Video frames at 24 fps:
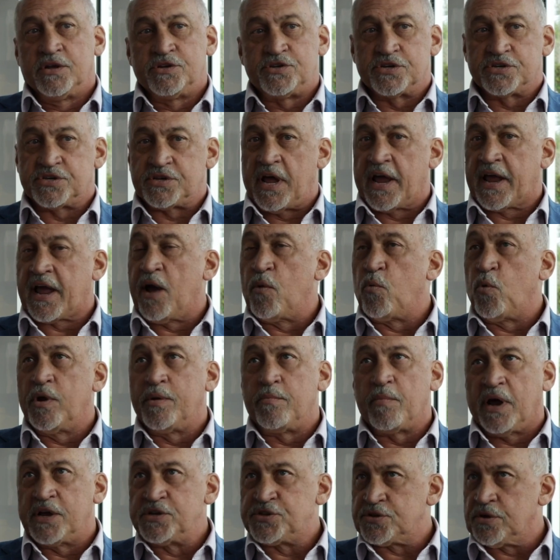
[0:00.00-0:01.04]
just like I
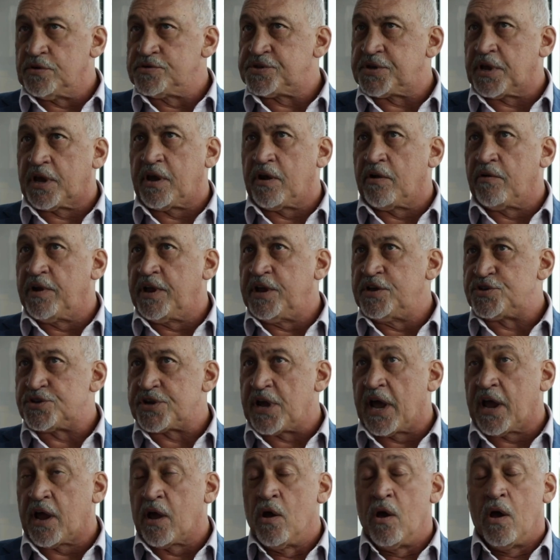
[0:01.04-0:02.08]
would my Social Security
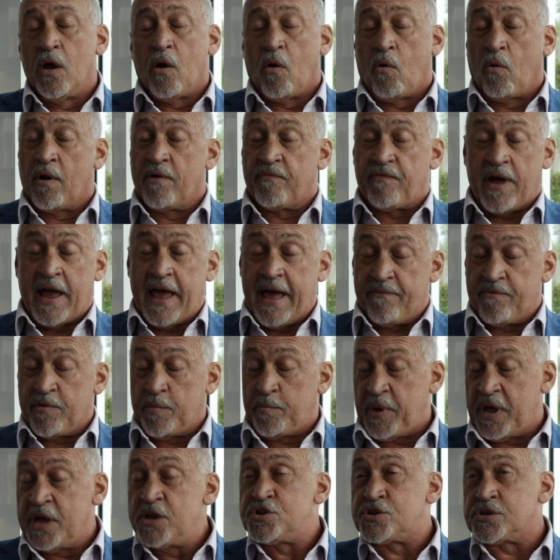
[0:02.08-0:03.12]
check, or if I have a
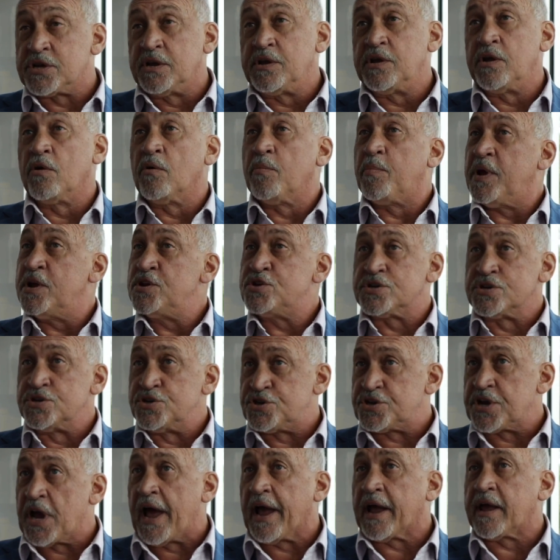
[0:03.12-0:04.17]
pension, your
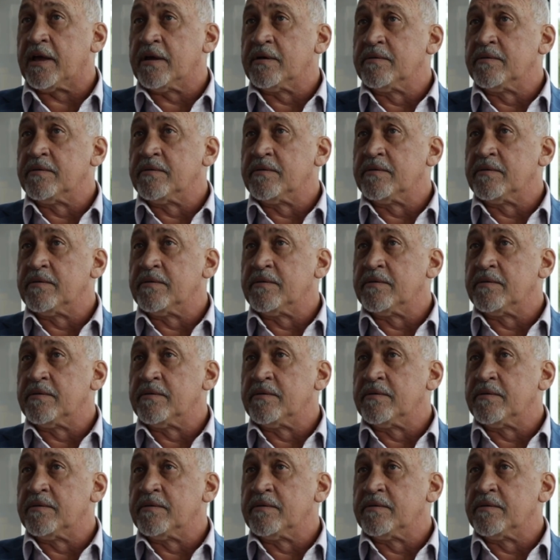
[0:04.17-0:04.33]
pension check.